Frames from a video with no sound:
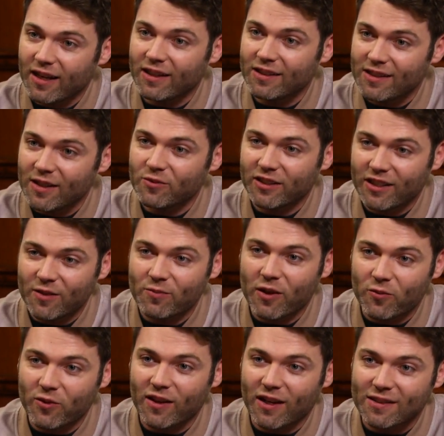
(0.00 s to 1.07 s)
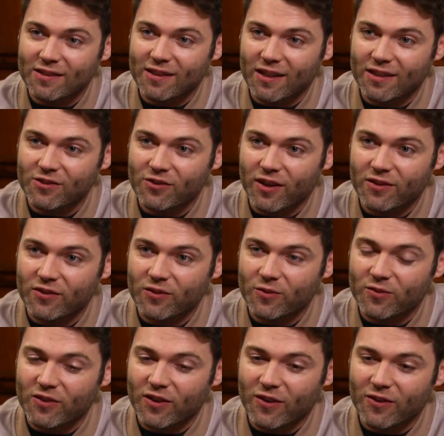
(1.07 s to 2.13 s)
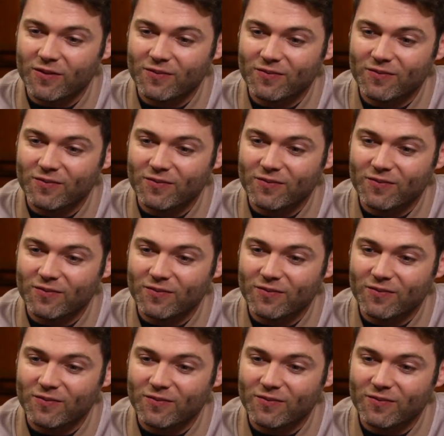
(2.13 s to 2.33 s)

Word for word: He's able to keep up with Einstein, so I assume so.